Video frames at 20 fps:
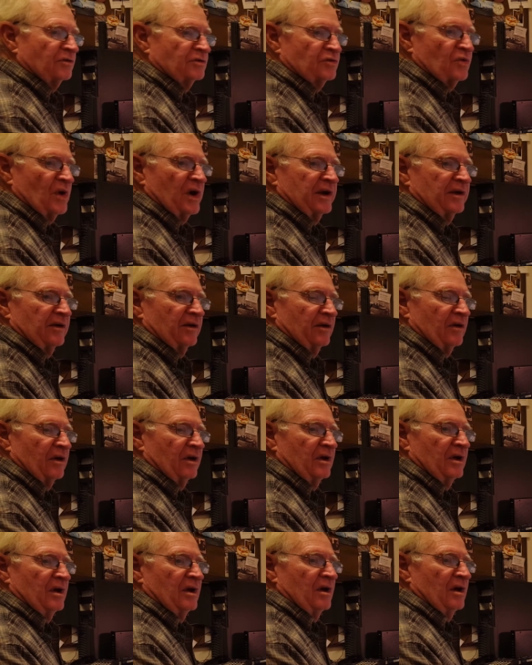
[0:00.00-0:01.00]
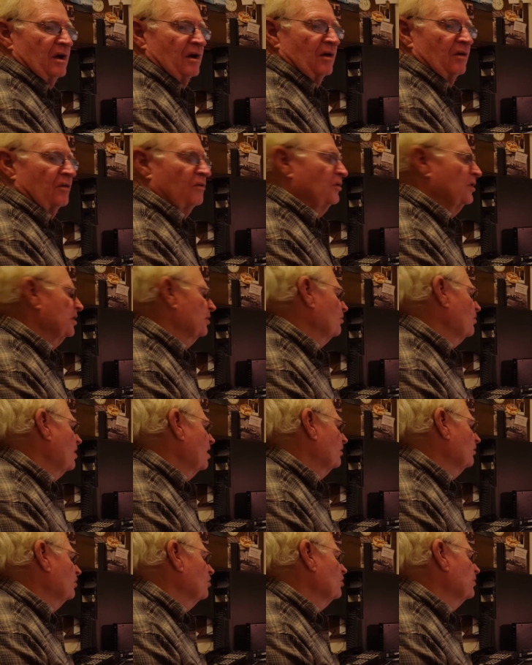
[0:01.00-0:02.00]
was when
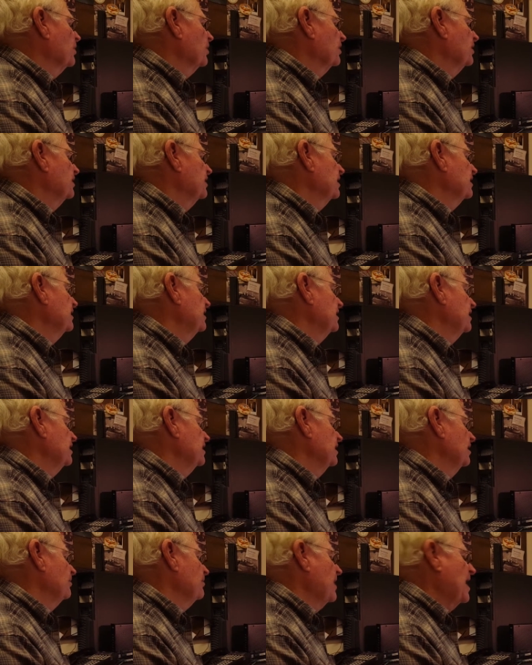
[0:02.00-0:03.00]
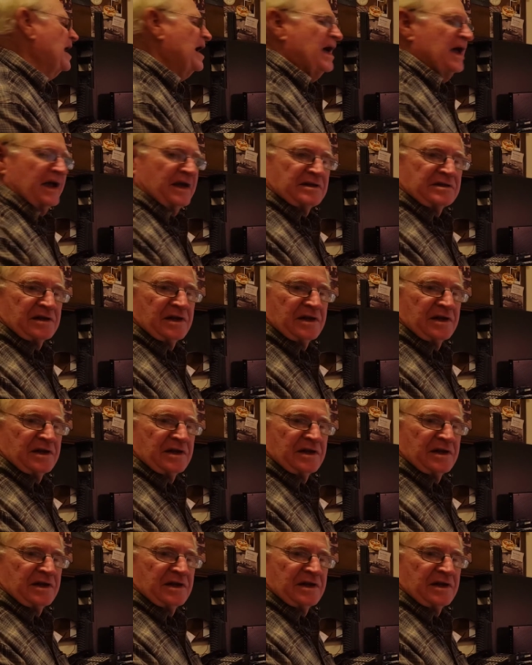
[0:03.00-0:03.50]
Walt Rupert did the mags,